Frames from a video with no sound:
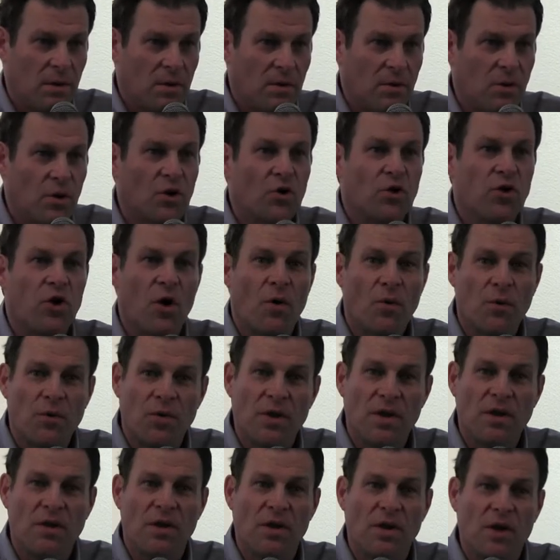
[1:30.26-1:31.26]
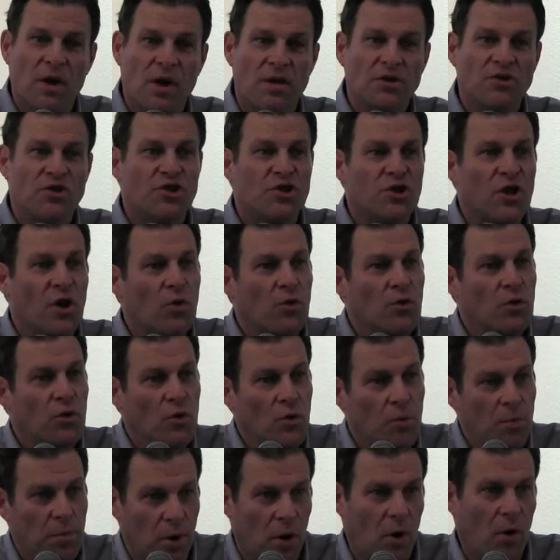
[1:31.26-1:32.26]
to closing the gun show
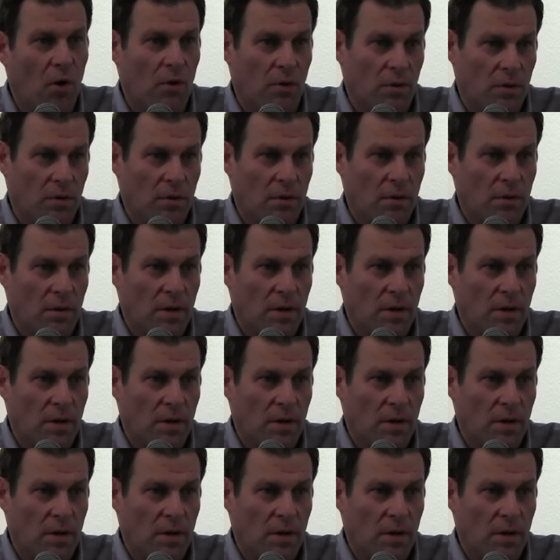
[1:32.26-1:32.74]
loophole